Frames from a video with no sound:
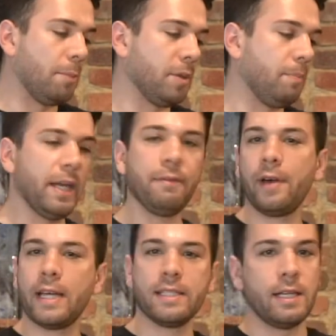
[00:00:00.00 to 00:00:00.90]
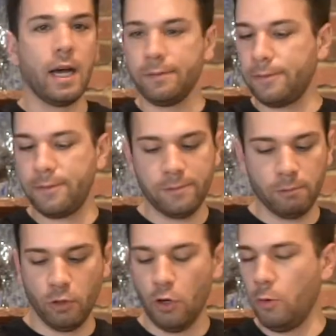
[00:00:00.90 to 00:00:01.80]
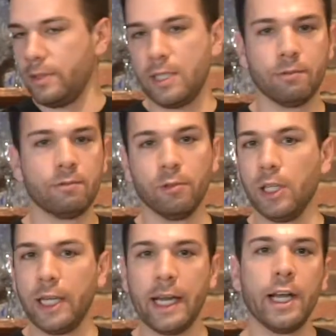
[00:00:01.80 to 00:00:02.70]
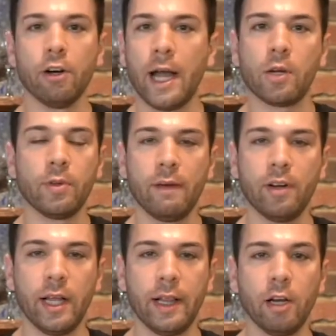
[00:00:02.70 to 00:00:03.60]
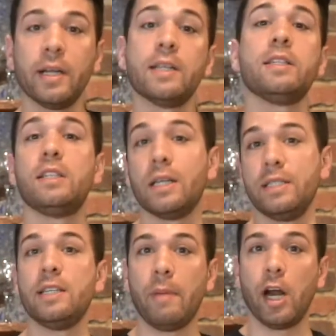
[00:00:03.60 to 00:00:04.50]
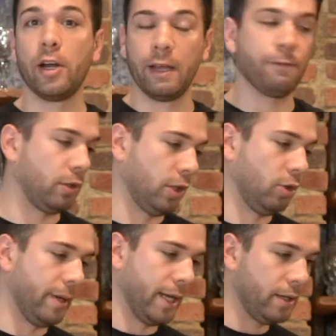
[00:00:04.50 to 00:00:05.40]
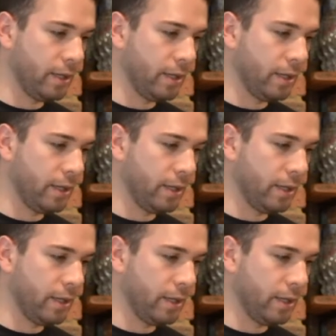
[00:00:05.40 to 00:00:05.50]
the beef has enough room to really interact with everything in there, because it does need to marinate for a little bit.